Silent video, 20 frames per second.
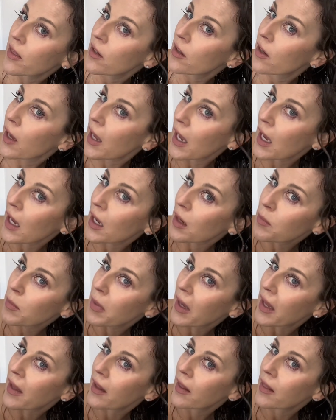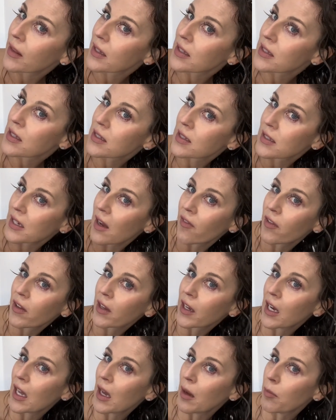you can, but this is definitely
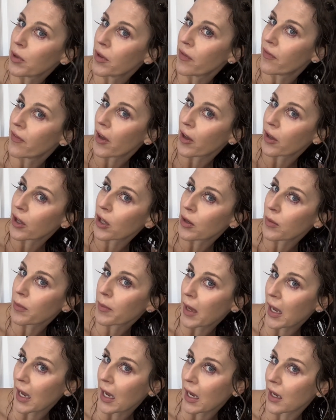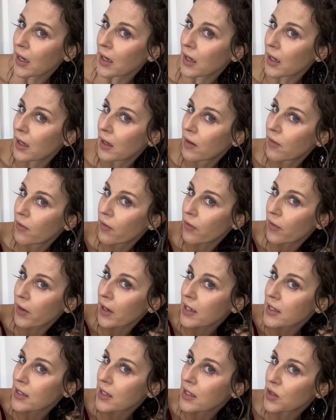gonna help with volume and
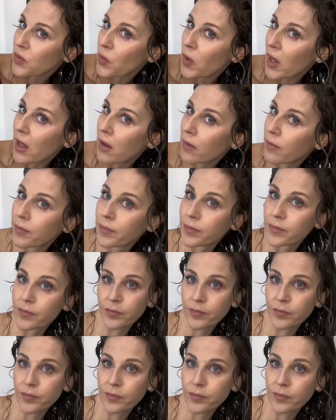frizz as well.